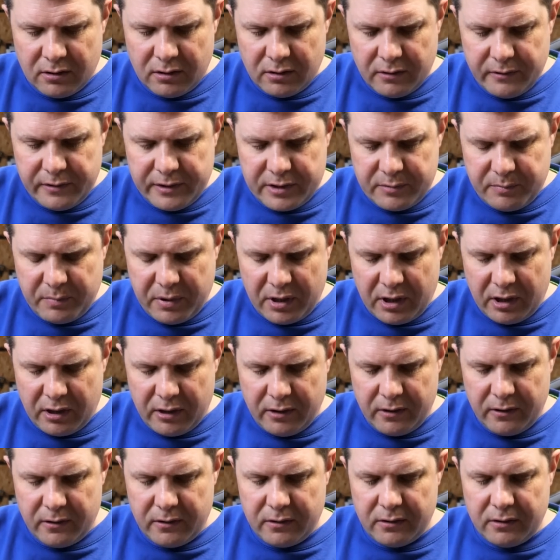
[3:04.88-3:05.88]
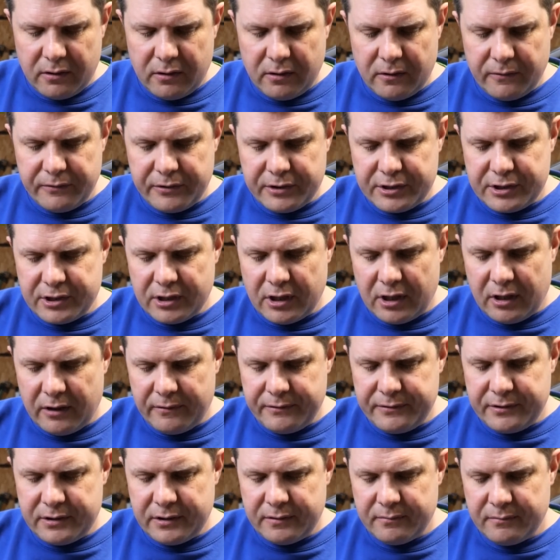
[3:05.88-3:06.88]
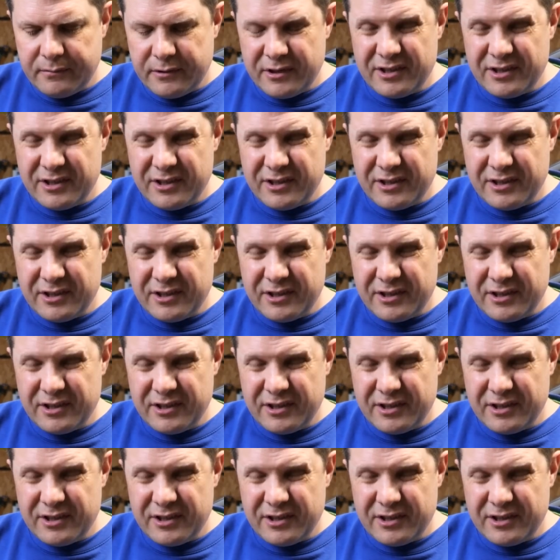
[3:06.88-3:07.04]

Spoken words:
on this part of the shaft.